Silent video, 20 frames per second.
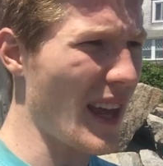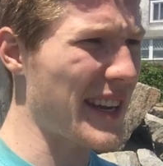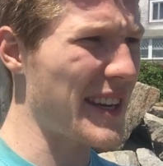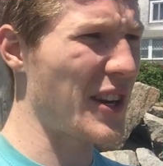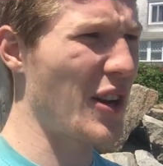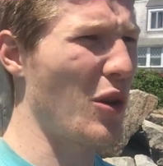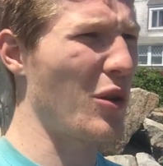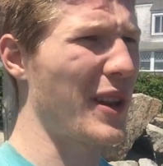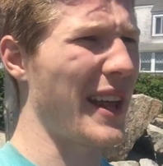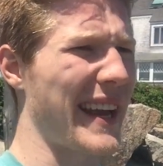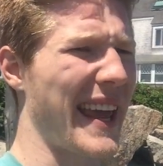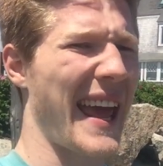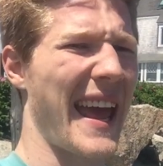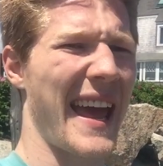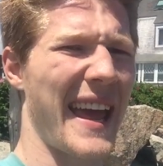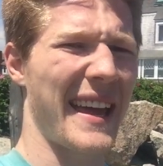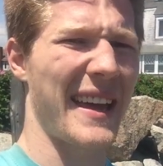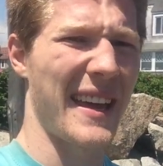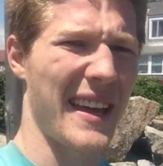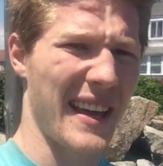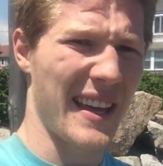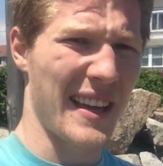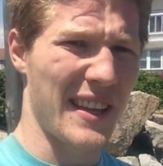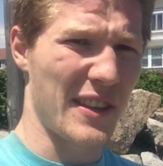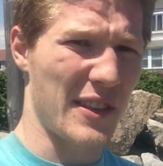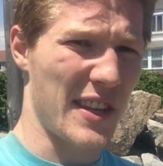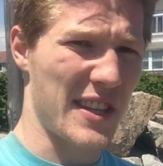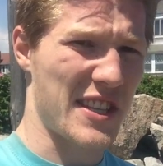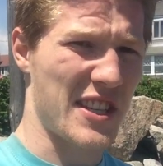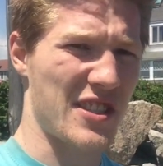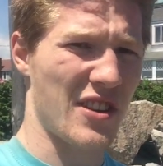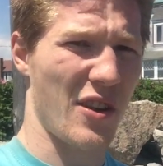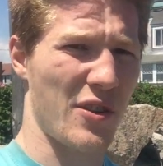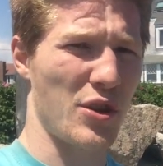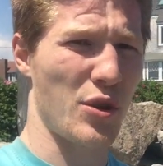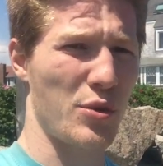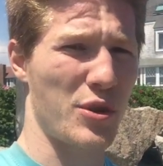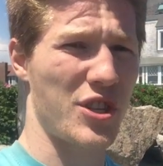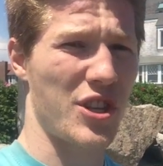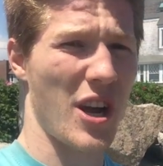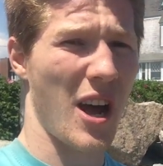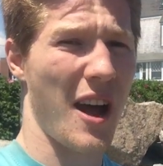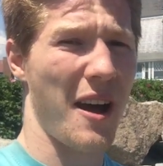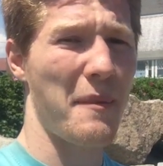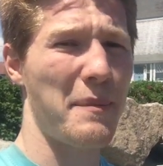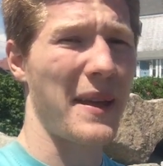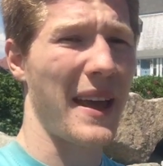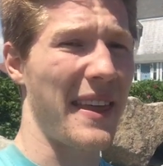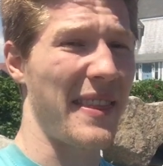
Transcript: You know, like, hey, this is our new shop,